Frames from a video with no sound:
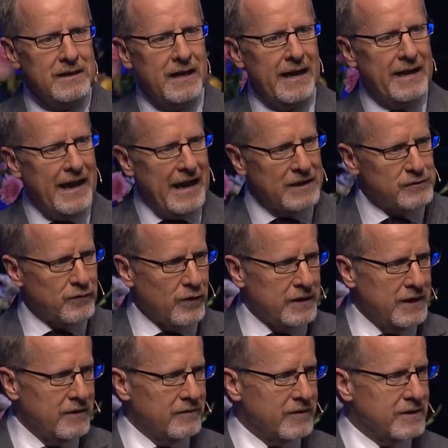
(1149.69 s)
and ask
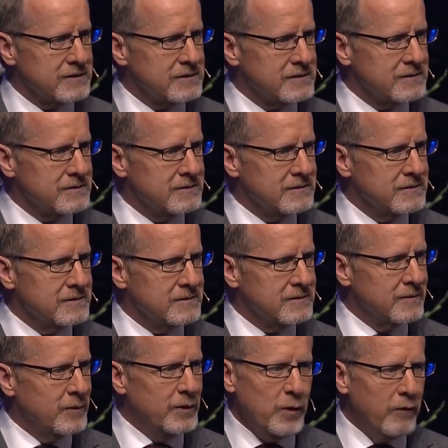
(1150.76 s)
forgiveness.
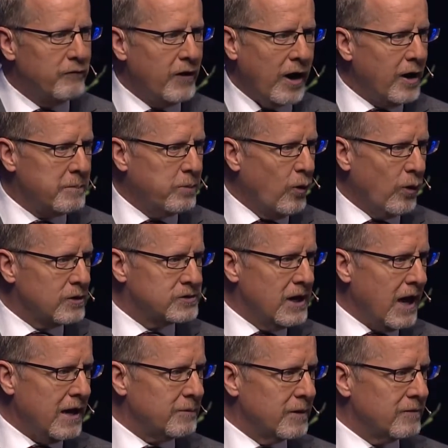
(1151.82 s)
We do a very poor
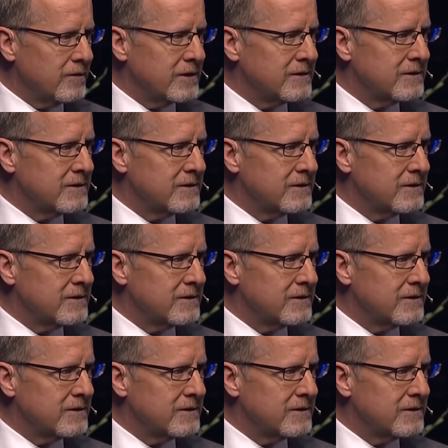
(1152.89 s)
job of it.